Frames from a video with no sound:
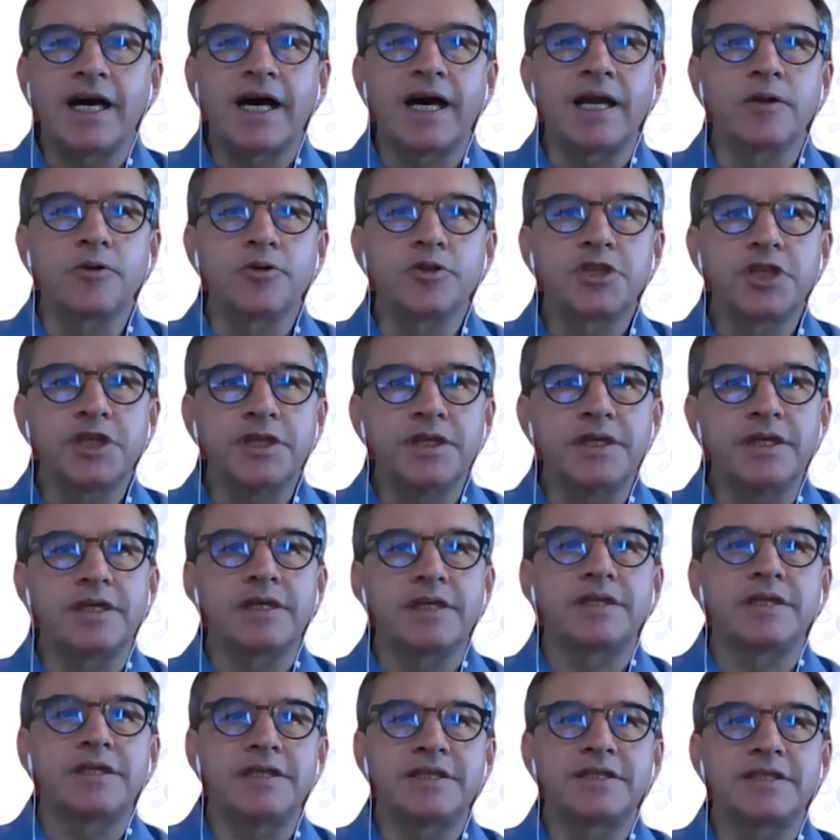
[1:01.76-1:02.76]
allogenic
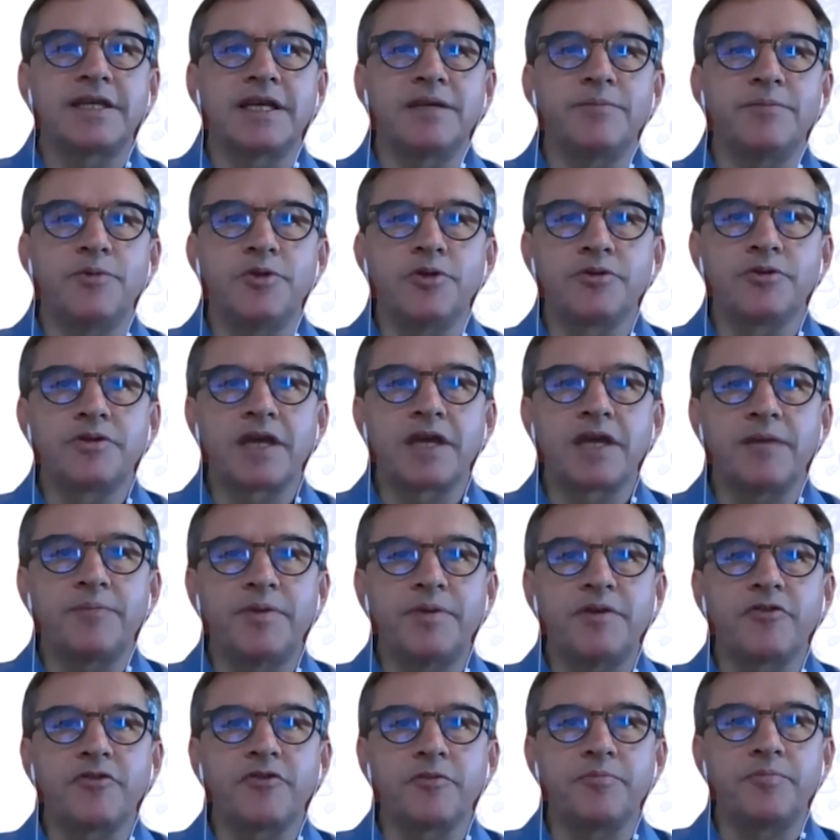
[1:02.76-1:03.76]
T-cell immunotherapy
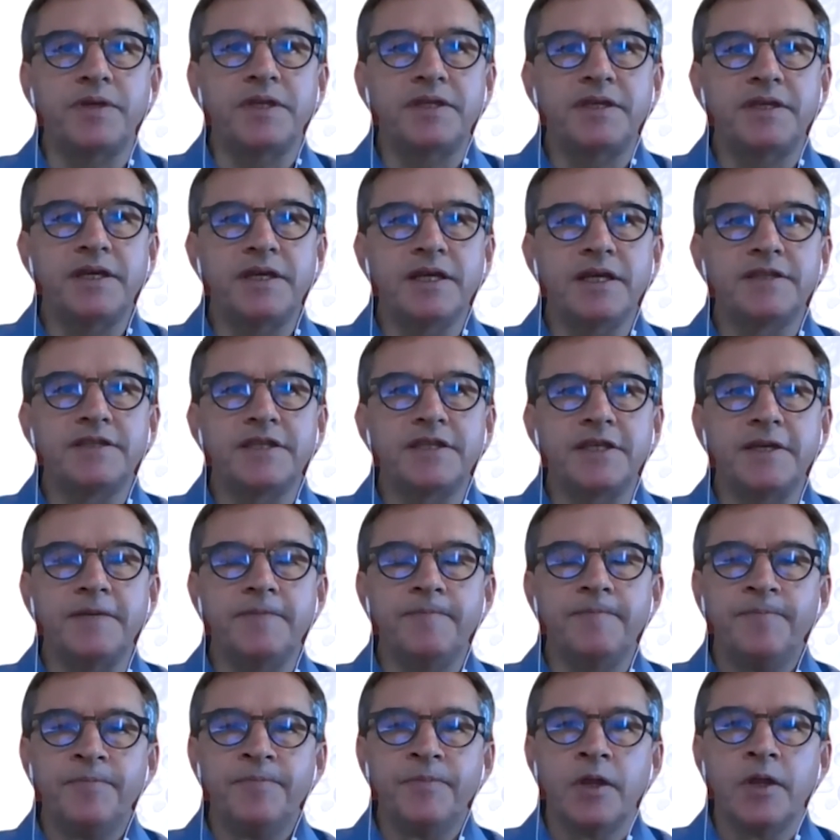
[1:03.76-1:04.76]
for PTLD,
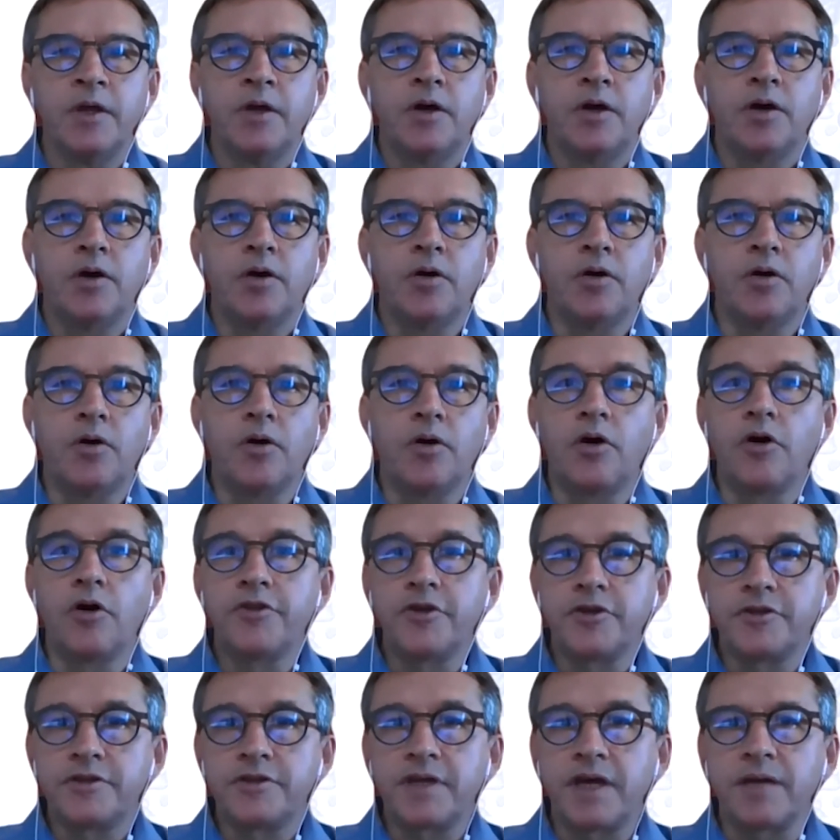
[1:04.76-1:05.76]
or
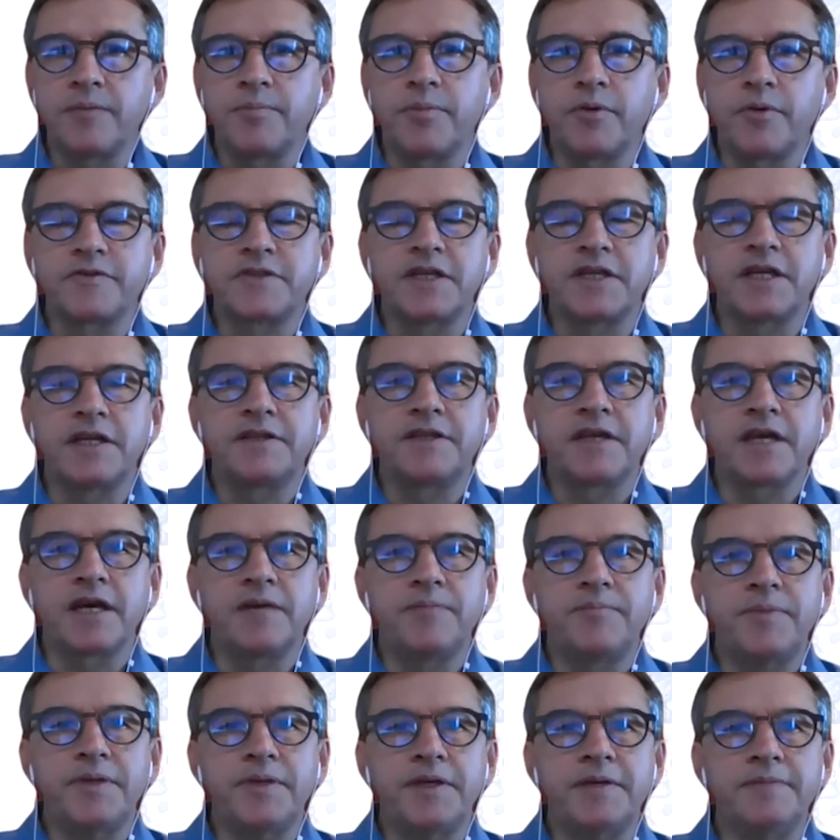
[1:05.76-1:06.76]
other type of cell
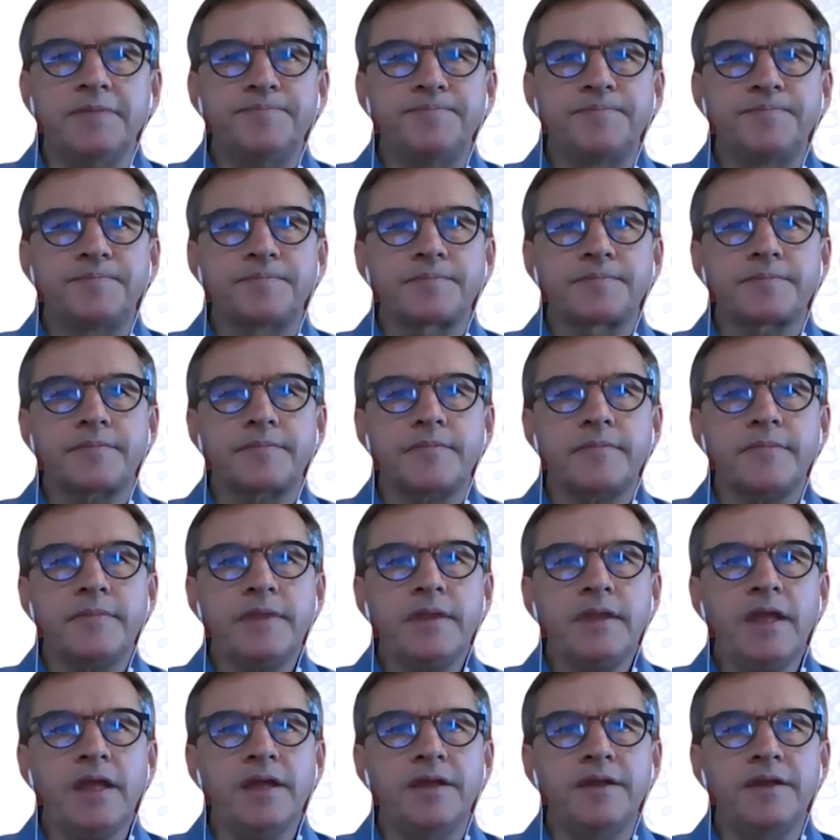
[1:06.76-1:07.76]
therapy,
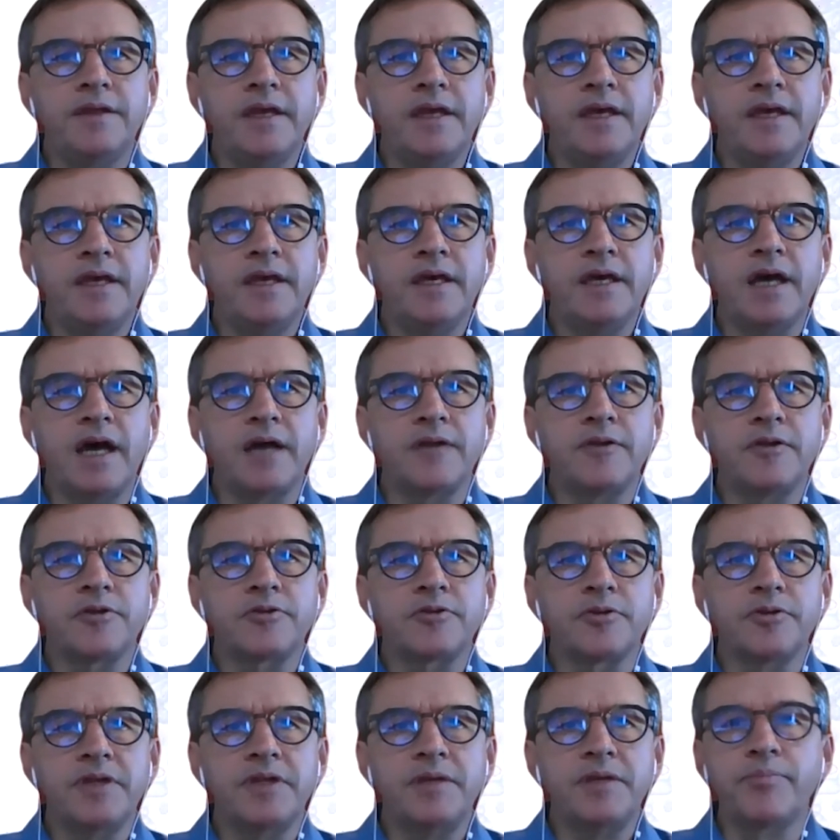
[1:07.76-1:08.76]
they are not
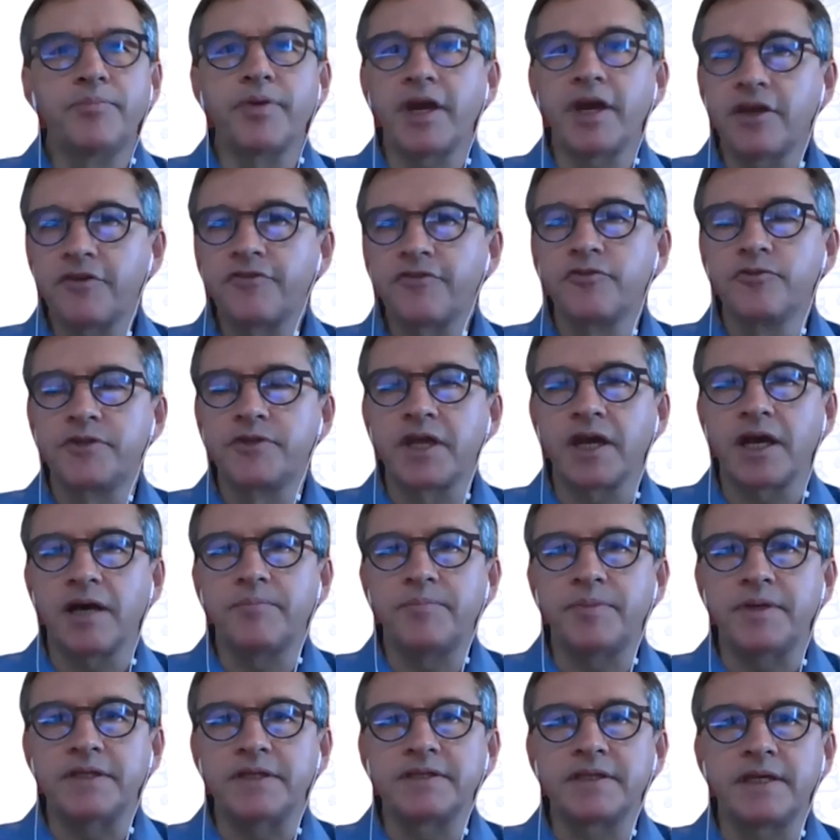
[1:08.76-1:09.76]
only breakthrough
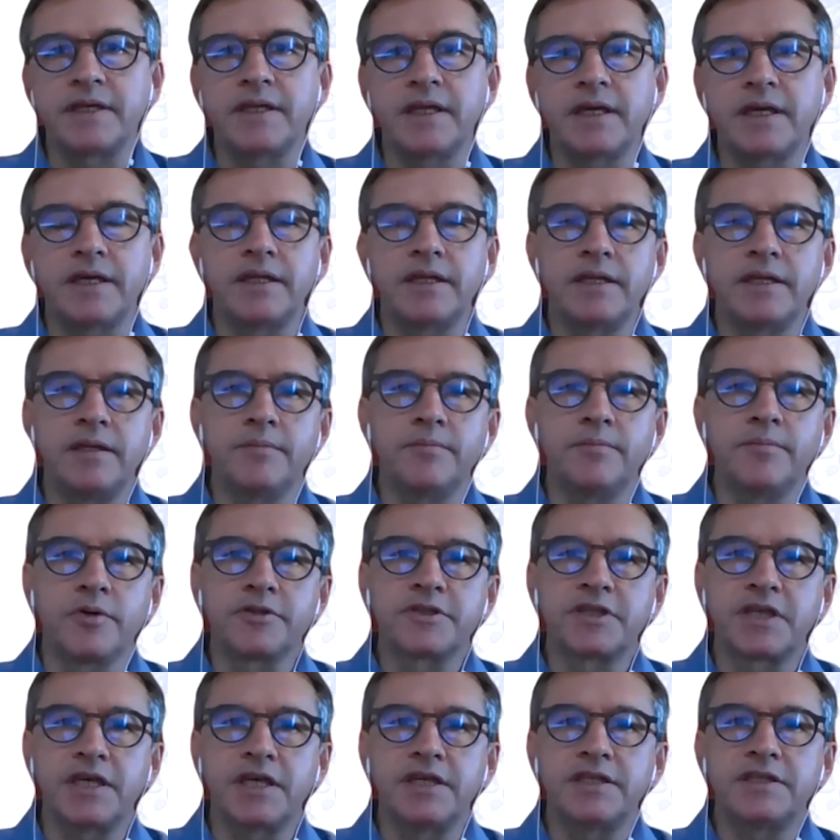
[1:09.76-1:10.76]
therapies, and in
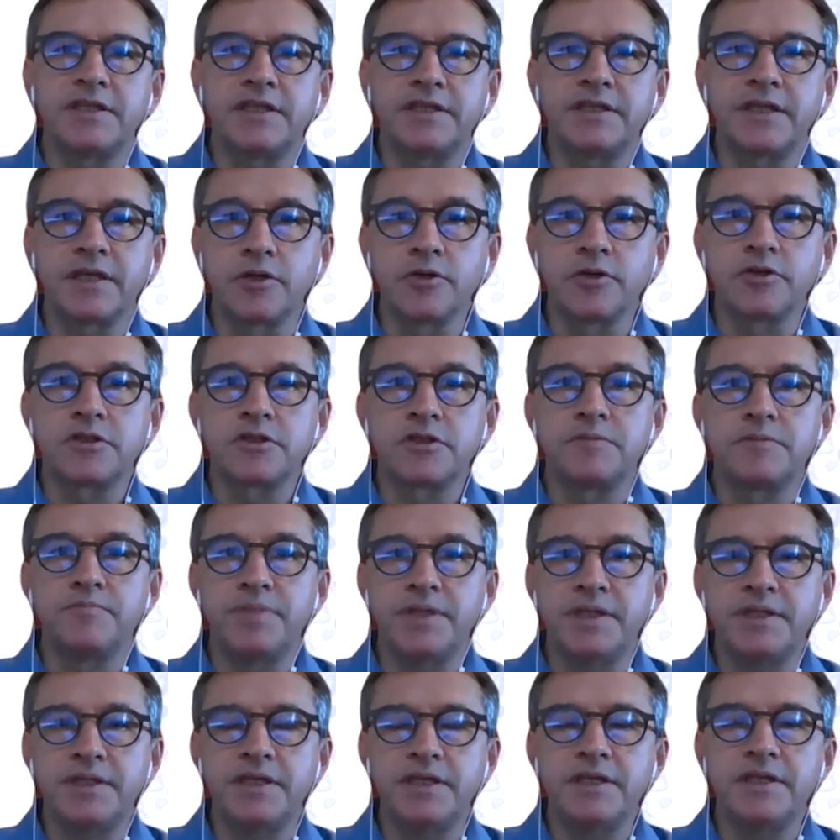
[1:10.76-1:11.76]
most cases they got
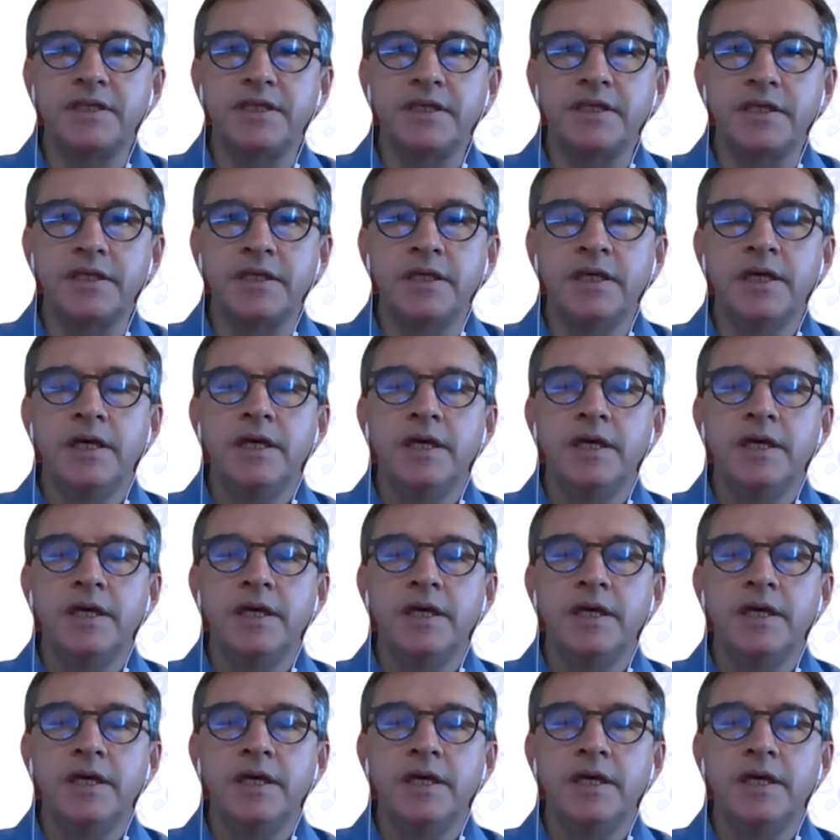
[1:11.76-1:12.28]
BTD